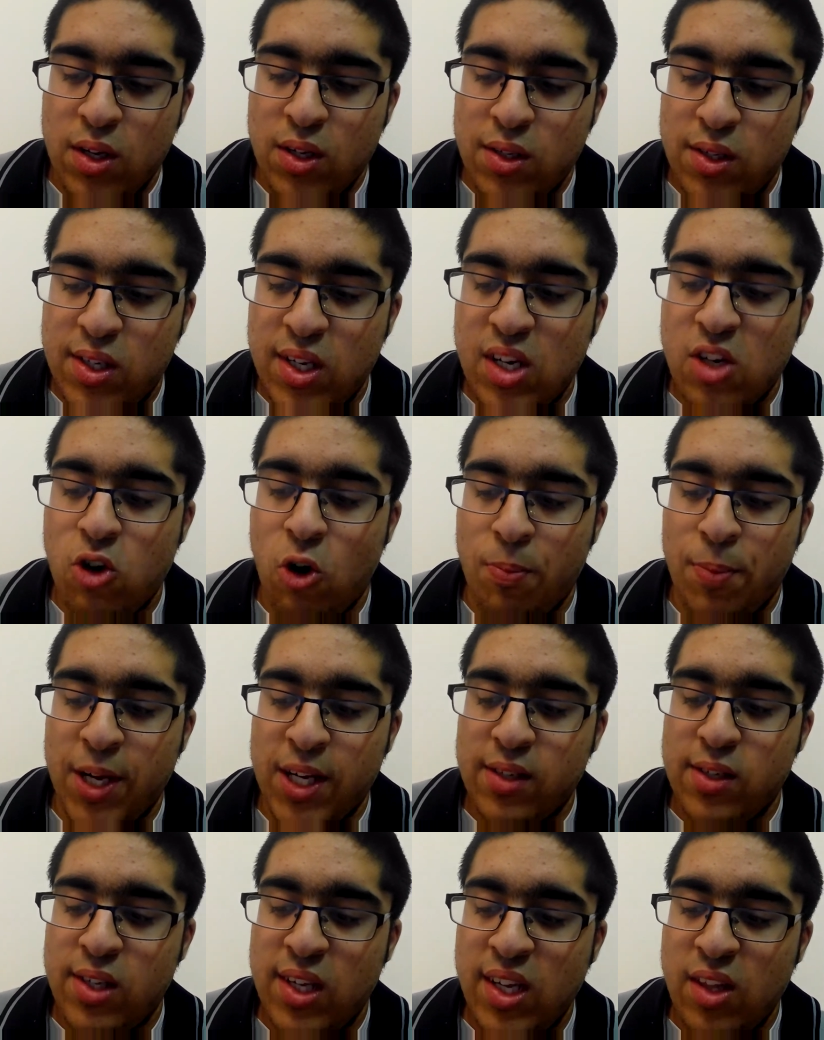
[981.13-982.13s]
see
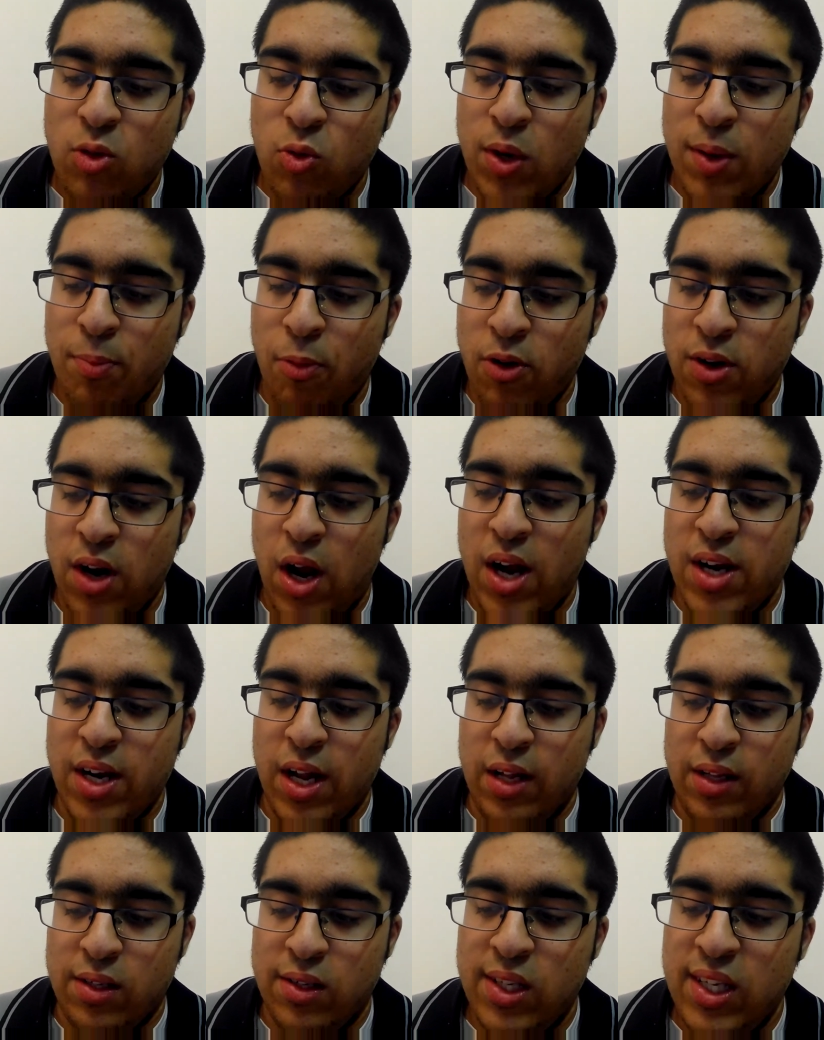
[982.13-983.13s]
topics C3.9
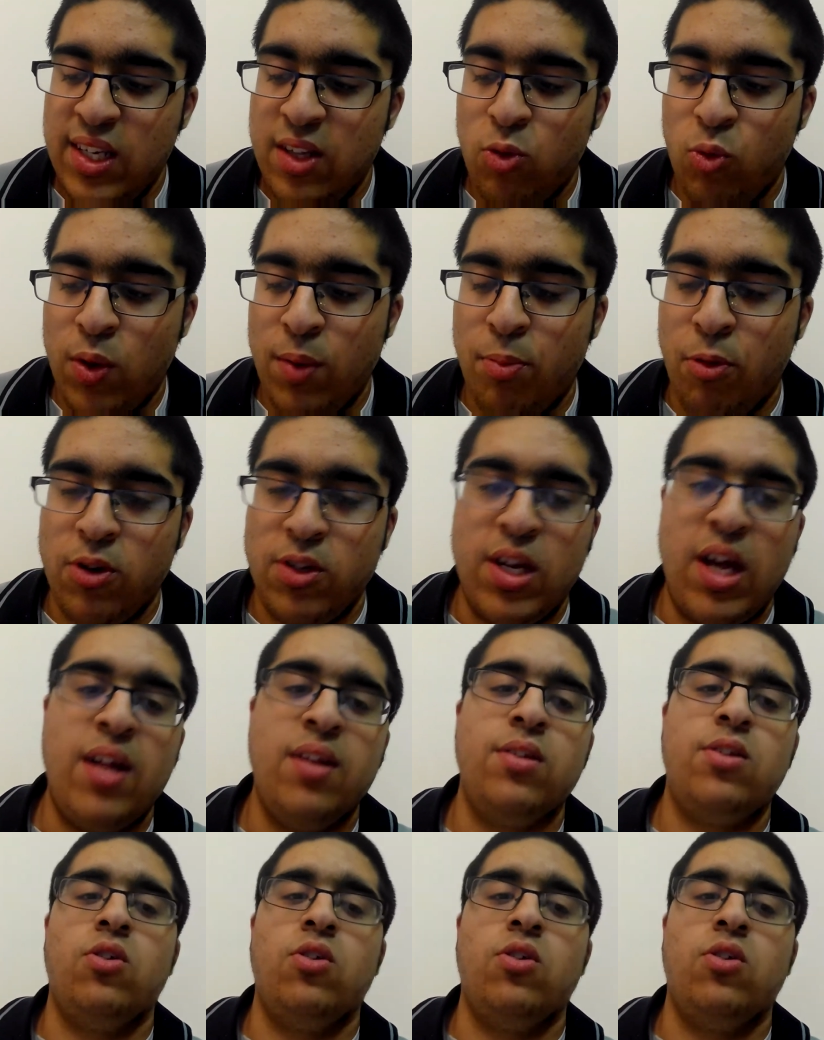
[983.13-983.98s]
and C3.10.